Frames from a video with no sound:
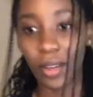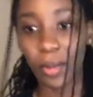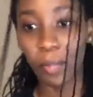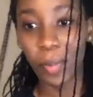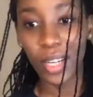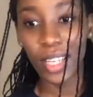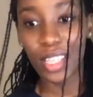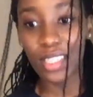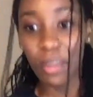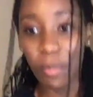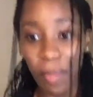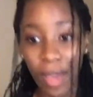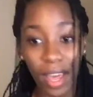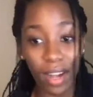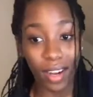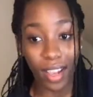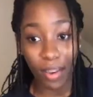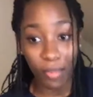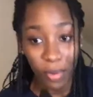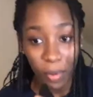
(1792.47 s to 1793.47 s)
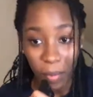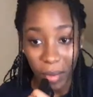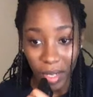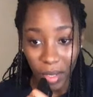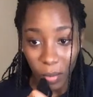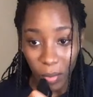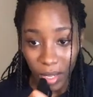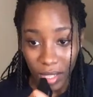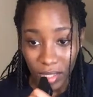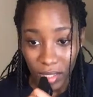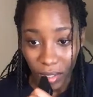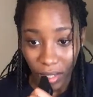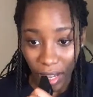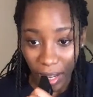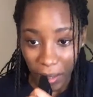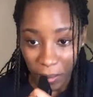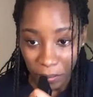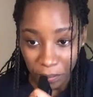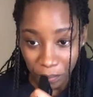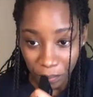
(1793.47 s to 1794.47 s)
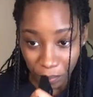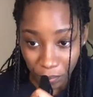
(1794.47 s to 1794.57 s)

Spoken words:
but it doesn't matter, everybody wins, okay?